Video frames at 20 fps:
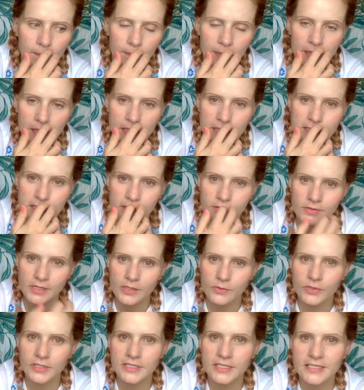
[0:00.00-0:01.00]
because I really
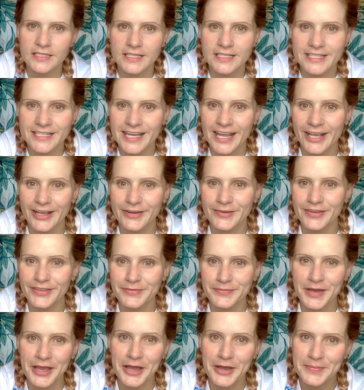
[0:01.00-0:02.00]
wanted to stick
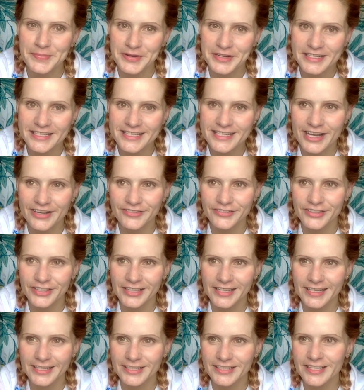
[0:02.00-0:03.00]
with my iPod
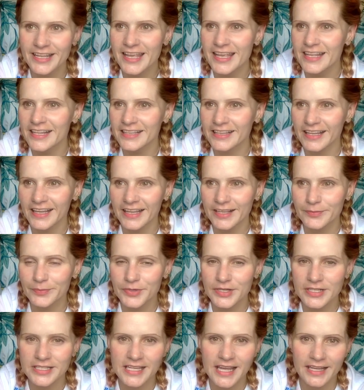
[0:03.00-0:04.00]
Shuffle and like
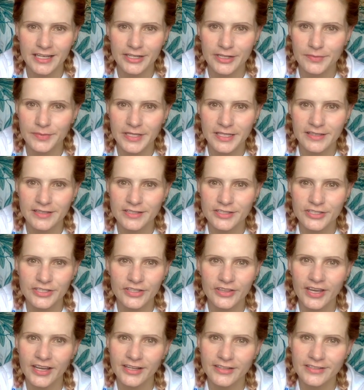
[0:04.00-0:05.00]
pretend I'm in
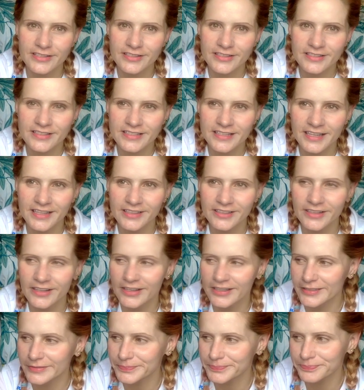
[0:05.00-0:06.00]
2000 still,
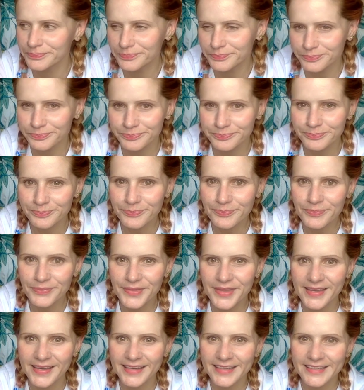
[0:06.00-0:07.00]

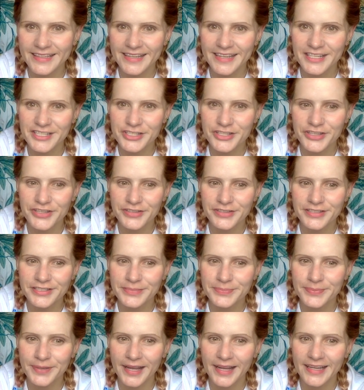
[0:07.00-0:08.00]
and iTunes.
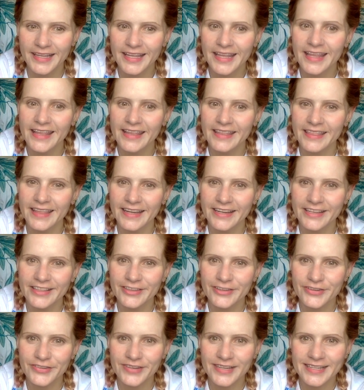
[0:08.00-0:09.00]
But then I
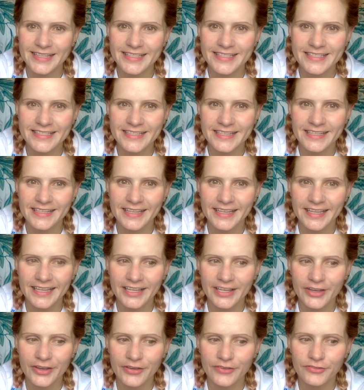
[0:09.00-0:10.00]
thought, realistically,
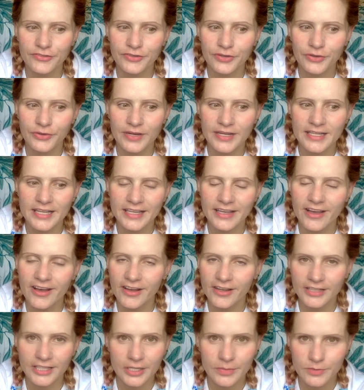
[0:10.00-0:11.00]
going forward, I
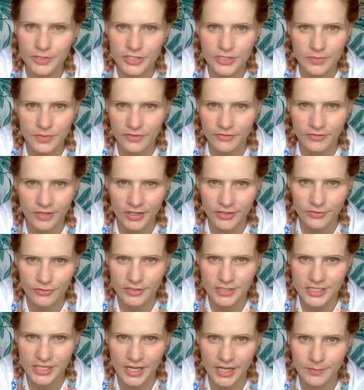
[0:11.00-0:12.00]
can't keep using my phone all
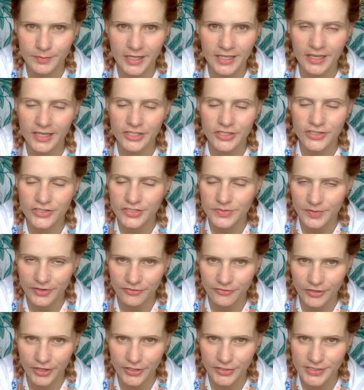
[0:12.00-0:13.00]
the time. Like, I use my
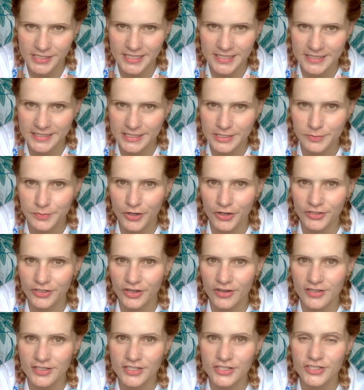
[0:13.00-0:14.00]
phone to listen to
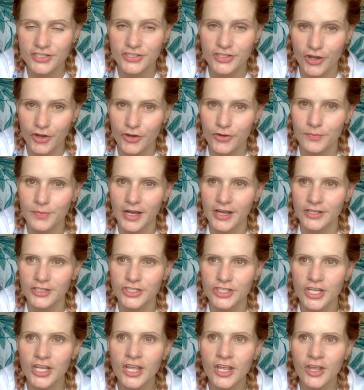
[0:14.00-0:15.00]
podcasts so
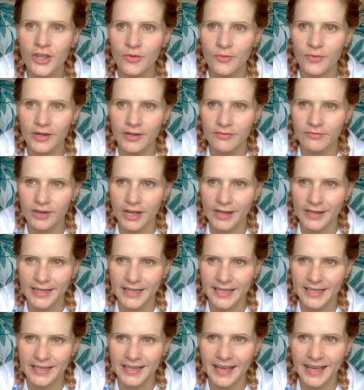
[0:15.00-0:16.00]
much when I'm
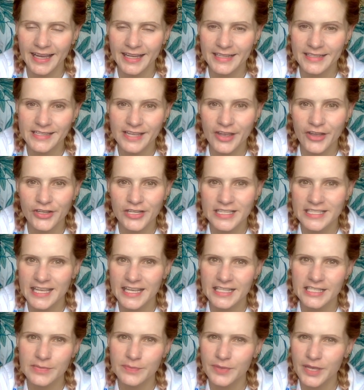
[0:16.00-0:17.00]
running, and it only
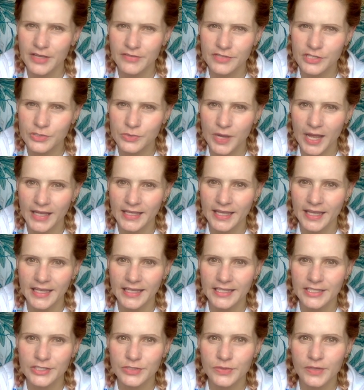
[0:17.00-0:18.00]
takes a bit of sweat getting
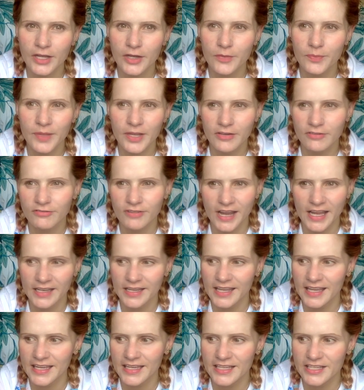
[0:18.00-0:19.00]
into it, a bit of rain
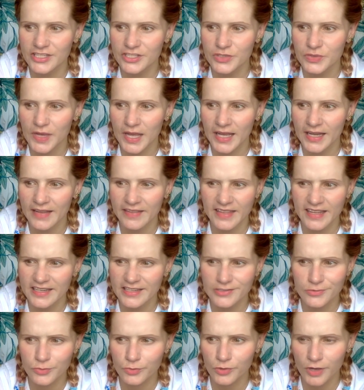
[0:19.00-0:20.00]
getting into it, and then it
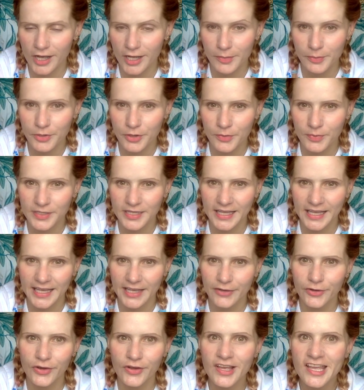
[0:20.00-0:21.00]
doesn't work properly,
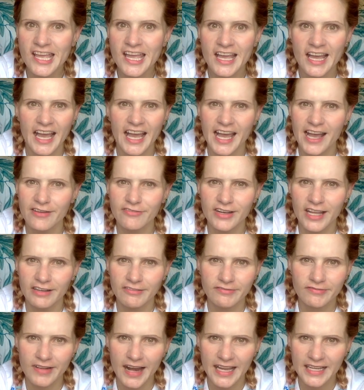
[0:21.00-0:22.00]
or I have like
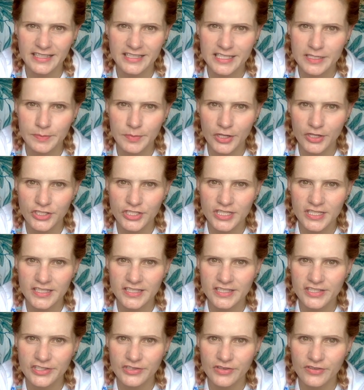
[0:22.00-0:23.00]
rain splodges
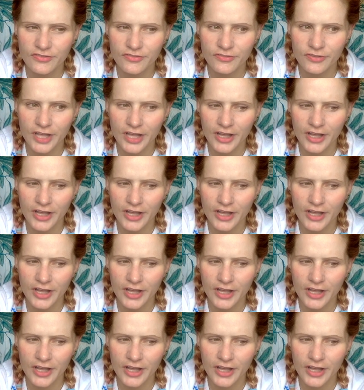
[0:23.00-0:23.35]
sort of,